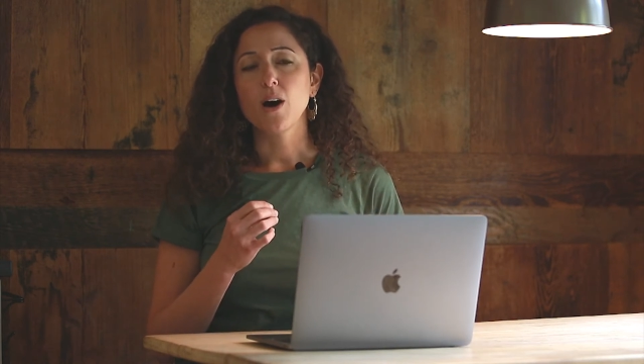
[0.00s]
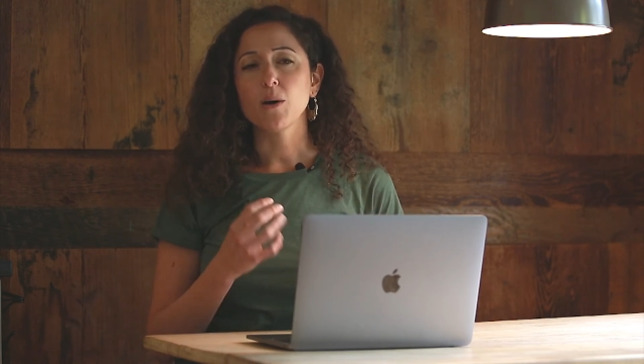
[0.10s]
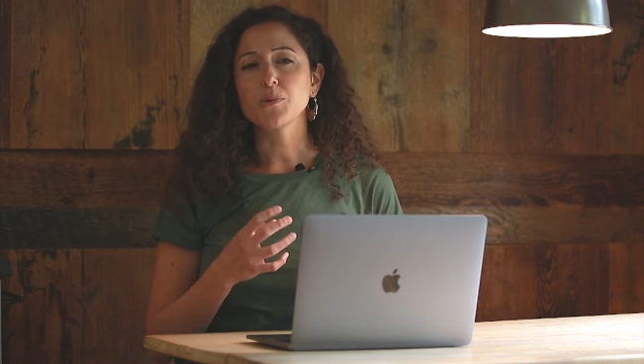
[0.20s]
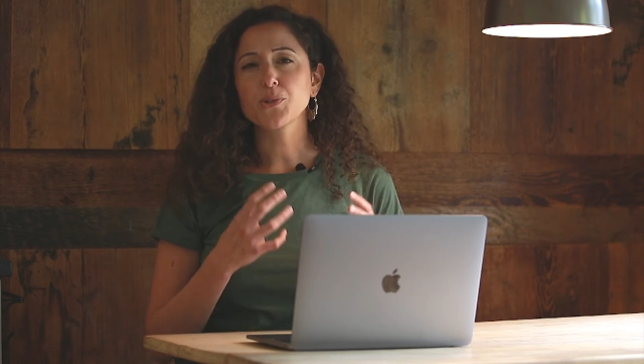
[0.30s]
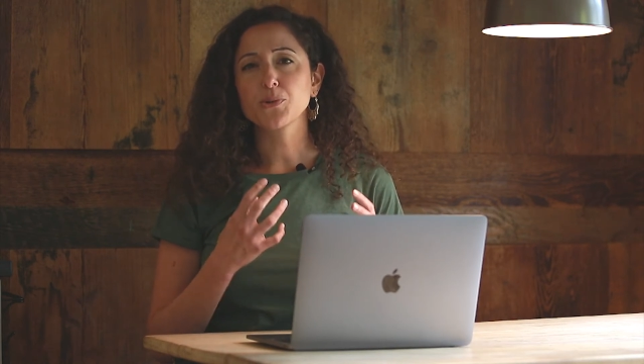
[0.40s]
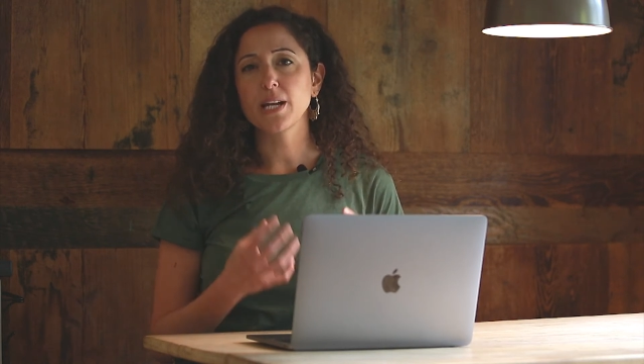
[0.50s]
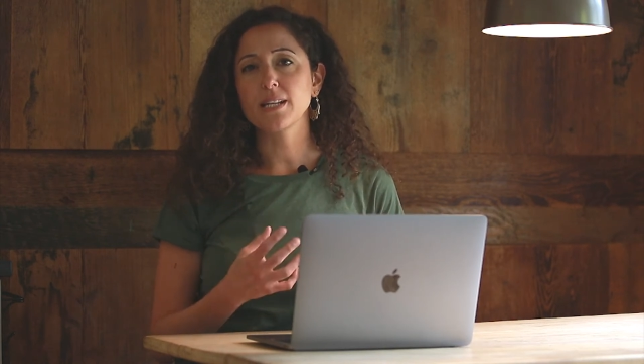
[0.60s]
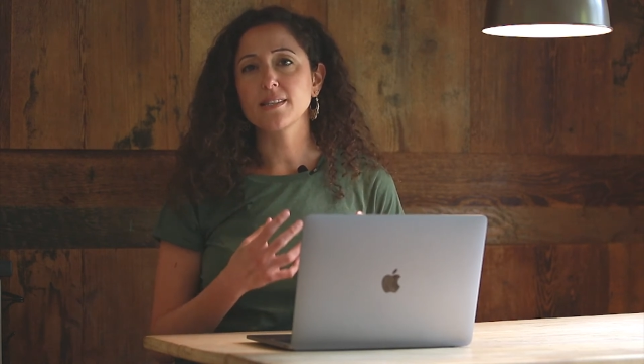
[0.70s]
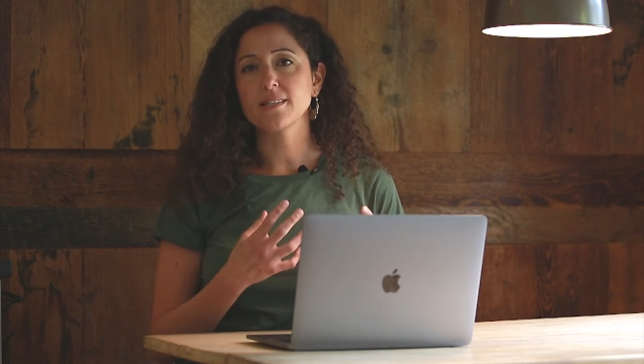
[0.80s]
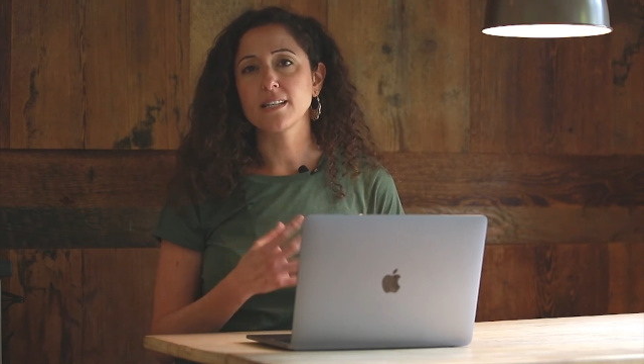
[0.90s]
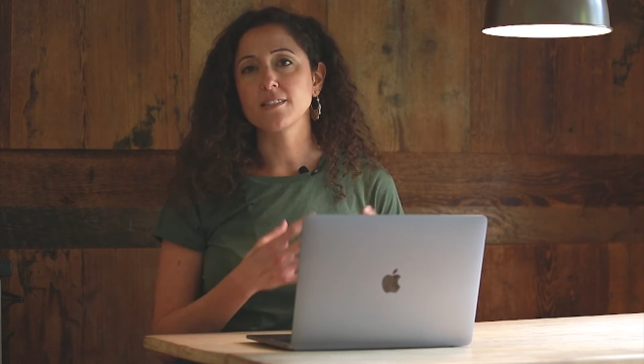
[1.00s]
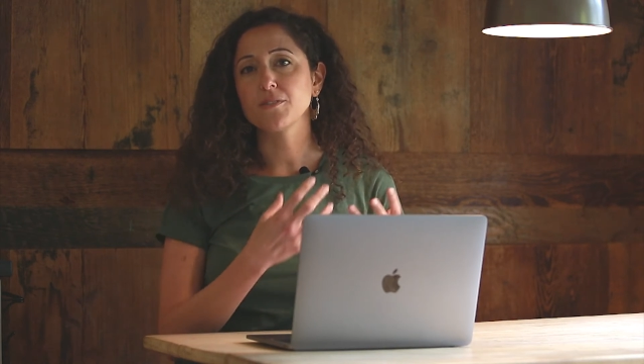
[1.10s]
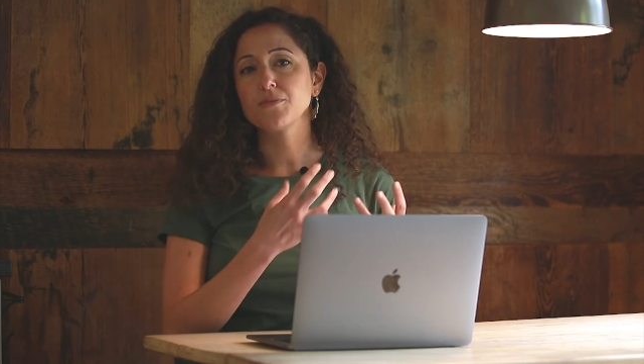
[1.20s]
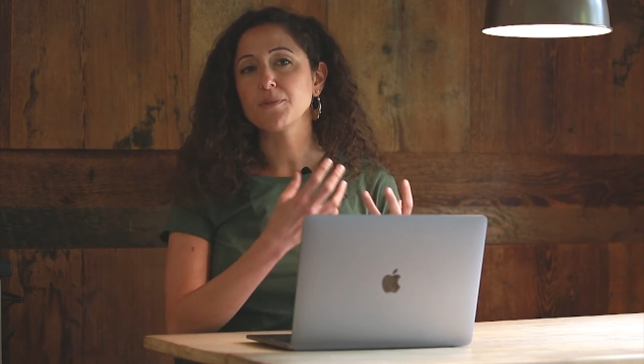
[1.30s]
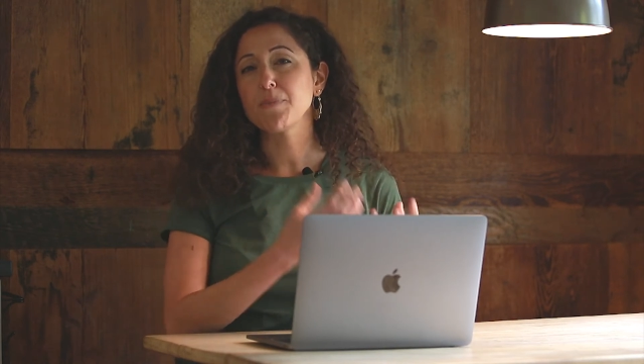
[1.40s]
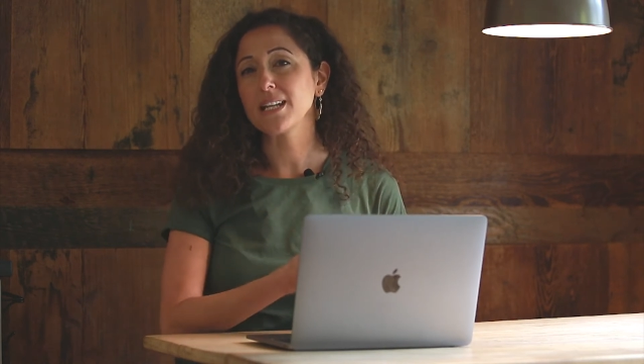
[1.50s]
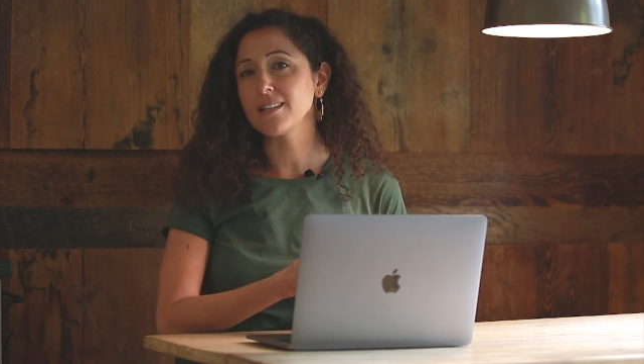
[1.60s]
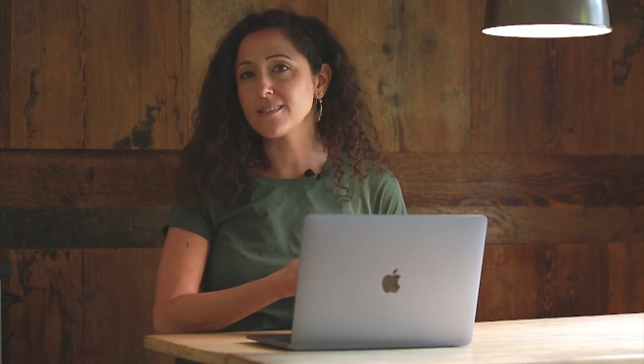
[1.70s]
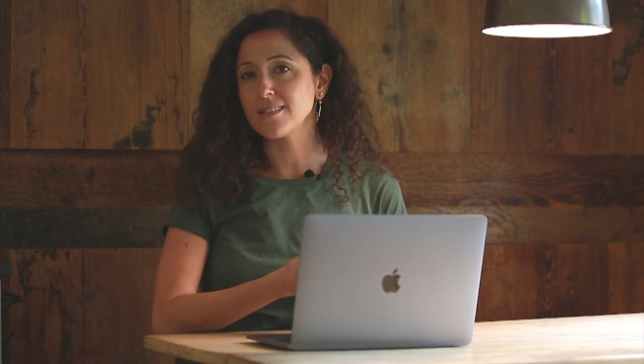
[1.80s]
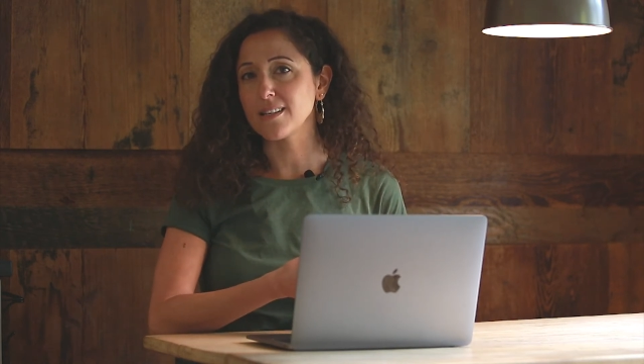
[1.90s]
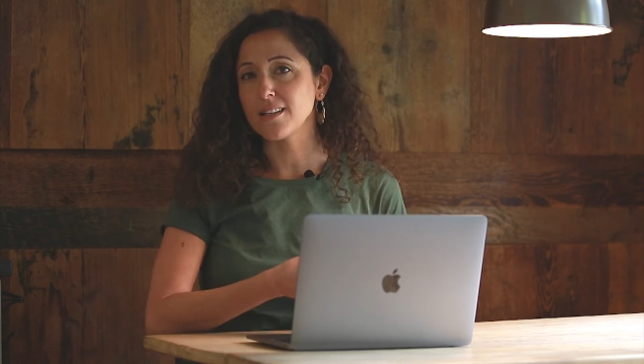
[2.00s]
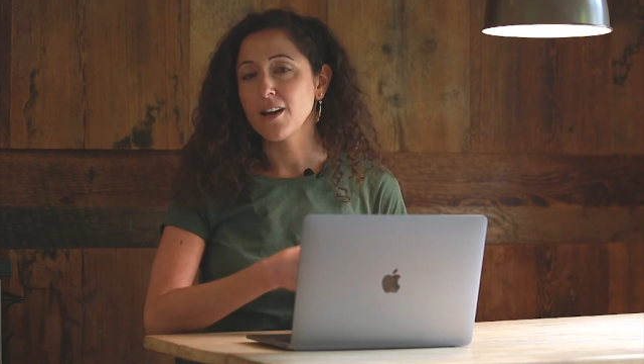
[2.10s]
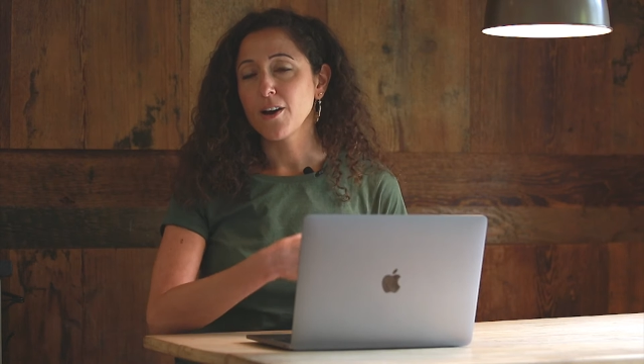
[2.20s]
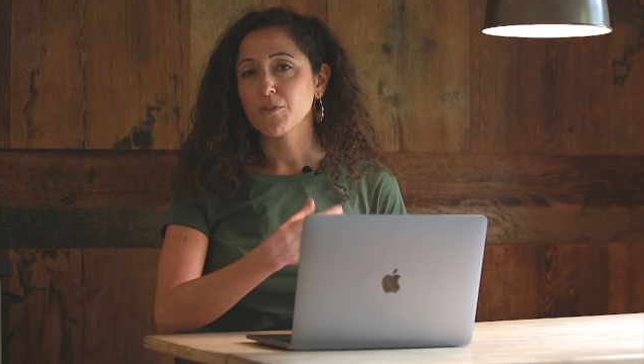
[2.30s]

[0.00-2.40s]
almost creates a sense of dependency